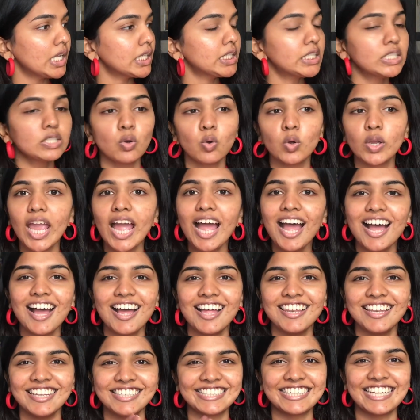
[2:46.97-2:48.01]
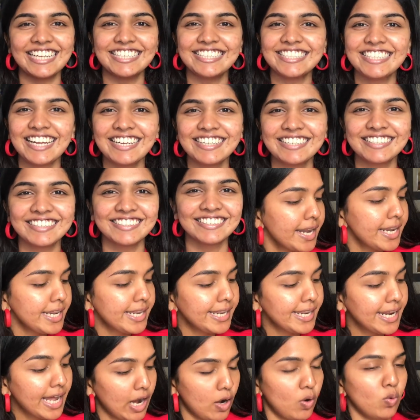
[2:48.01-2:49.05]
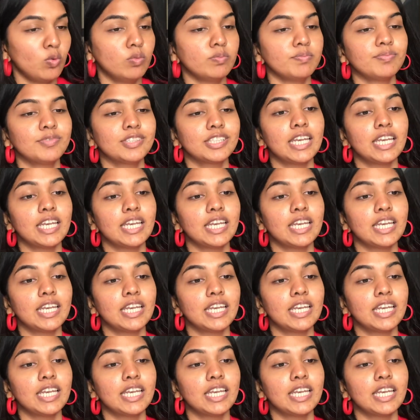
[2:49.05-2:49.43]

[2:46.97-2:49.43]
So yeah, let's get started. Now,